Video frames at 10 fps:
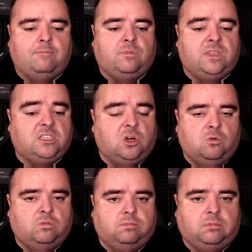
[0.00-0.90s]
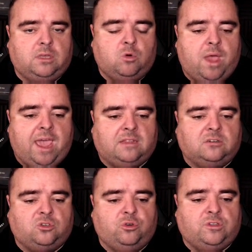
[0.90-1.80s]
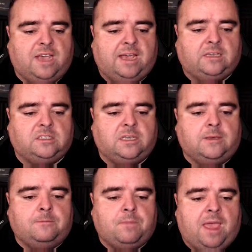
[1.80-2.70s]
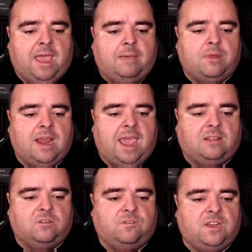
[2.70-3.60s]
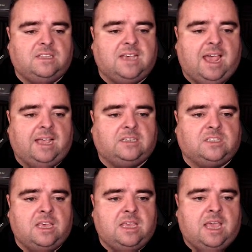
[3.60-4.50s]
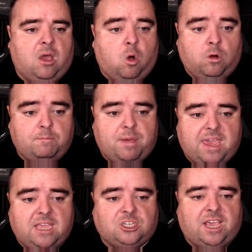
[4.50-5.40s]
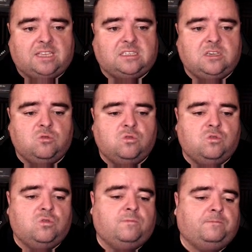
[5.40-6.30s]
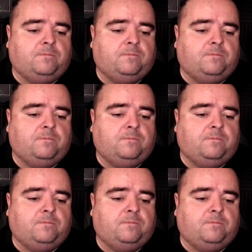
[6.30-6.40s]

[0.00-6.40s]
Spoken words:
These are all, you know, header two tags and header three tags. On-page SEO,